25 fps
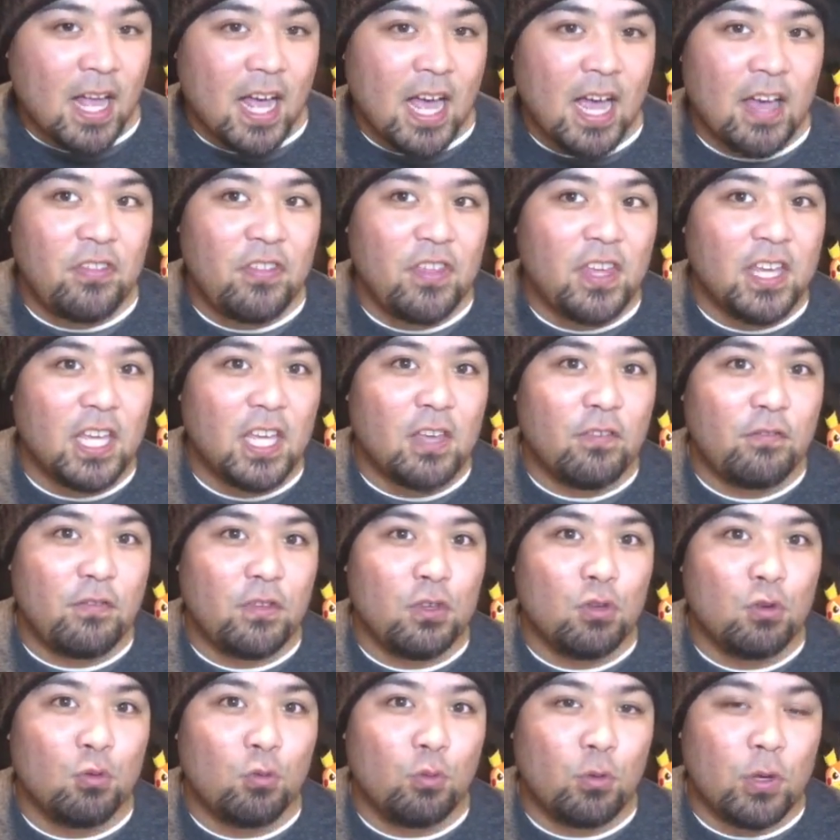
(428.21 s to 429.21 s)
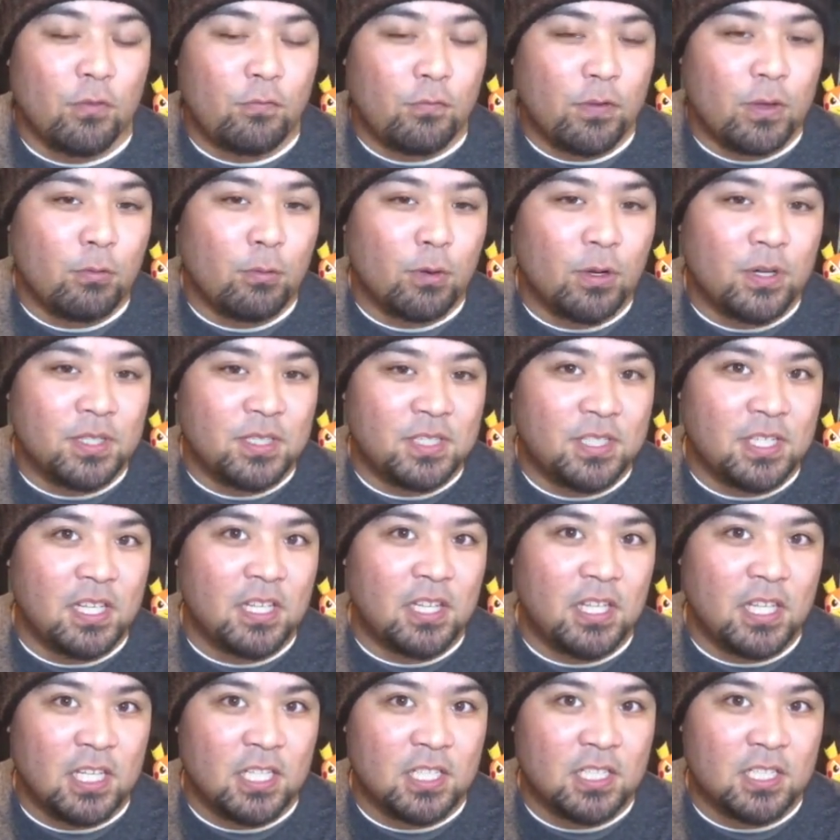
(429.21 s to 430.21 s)
I think if we were to
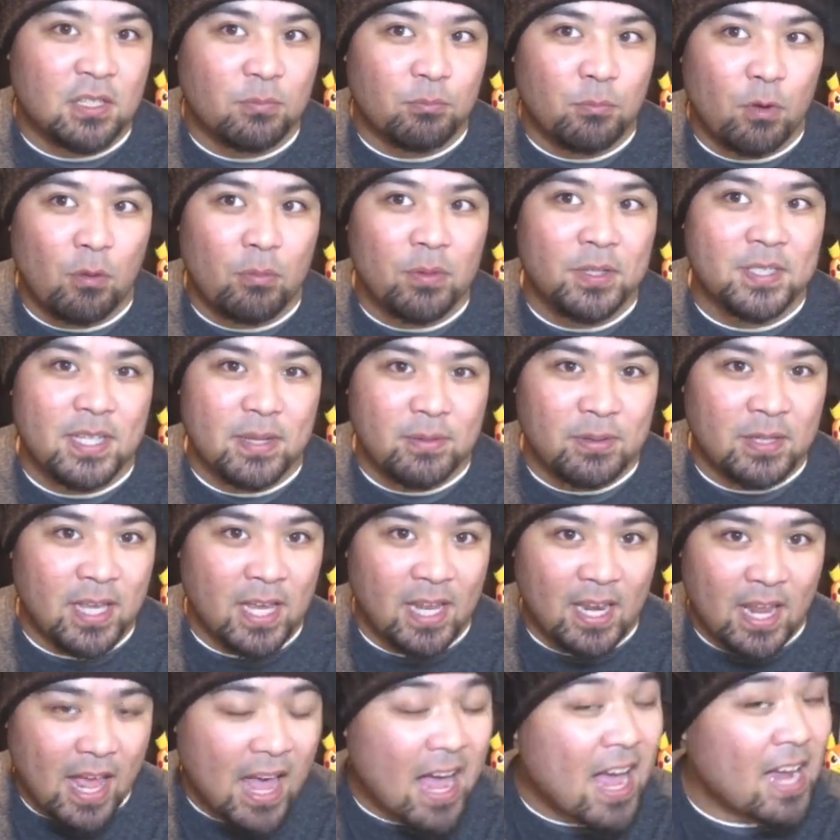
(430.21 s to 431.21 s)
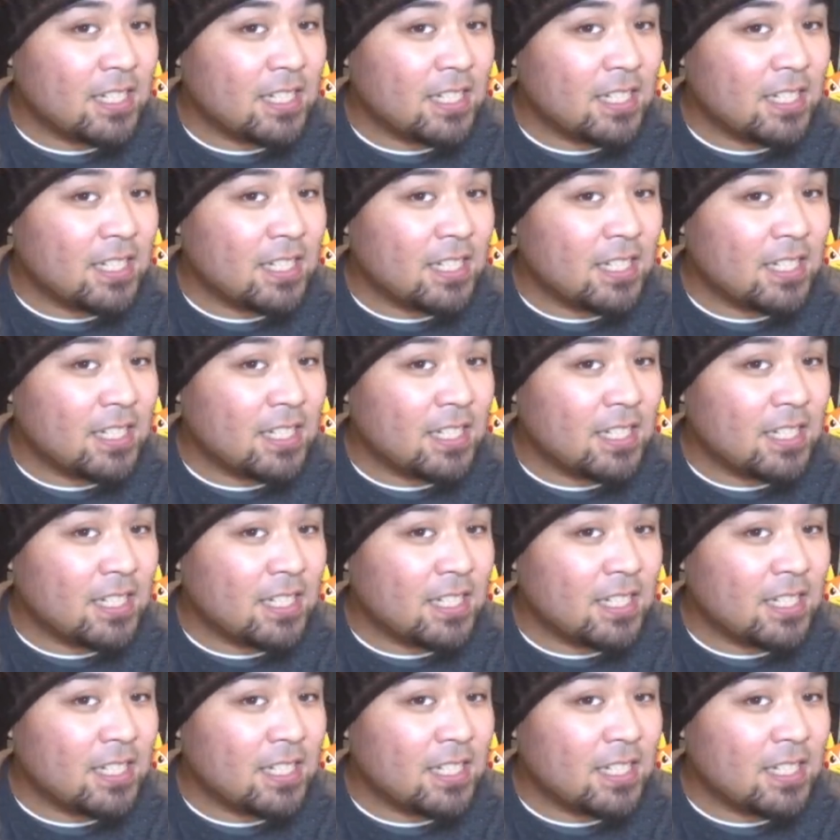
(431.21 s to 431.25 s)
see these moments get